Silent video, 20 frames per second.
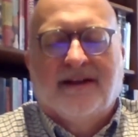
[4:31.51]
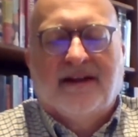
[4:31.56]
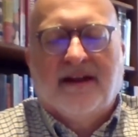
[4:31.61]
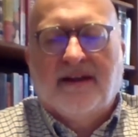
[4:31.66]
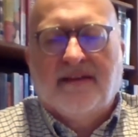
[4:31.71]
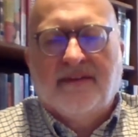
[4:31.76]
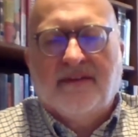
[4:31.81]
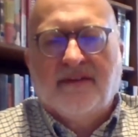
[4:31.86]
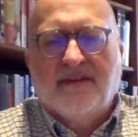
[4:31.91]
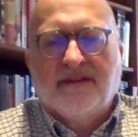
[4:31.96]

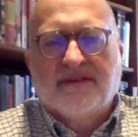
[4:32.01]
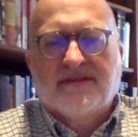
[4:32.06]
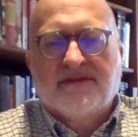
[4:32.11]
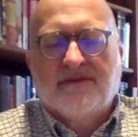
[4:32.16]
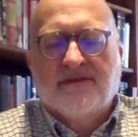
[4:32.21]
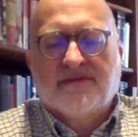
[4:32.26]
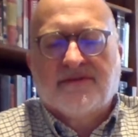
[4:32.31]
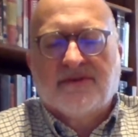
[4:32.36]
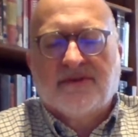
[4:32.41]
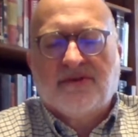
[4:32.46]
and the list
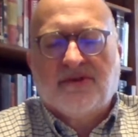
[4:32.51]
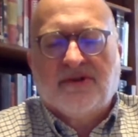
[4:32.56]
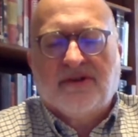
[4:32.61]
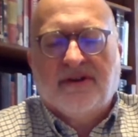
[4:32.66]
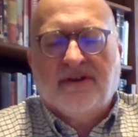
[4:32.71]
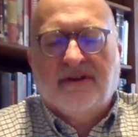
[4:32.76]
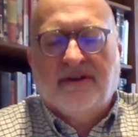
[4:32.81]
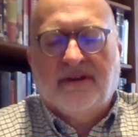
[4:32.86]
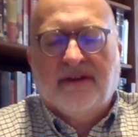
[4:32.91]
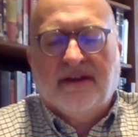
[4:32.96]
goes
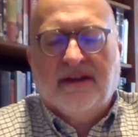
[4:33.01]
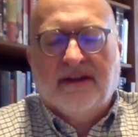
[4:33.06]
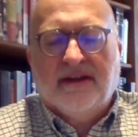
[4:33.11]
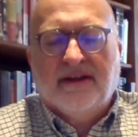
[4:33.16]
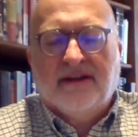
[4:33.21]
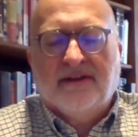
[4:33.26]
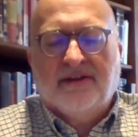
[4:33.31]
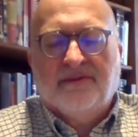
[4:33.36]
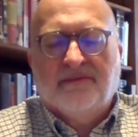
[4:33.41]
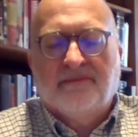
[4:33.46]
on,
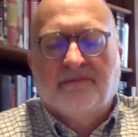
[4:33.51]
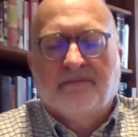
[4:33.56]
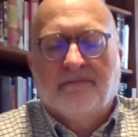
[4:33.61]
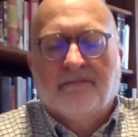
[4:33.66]
and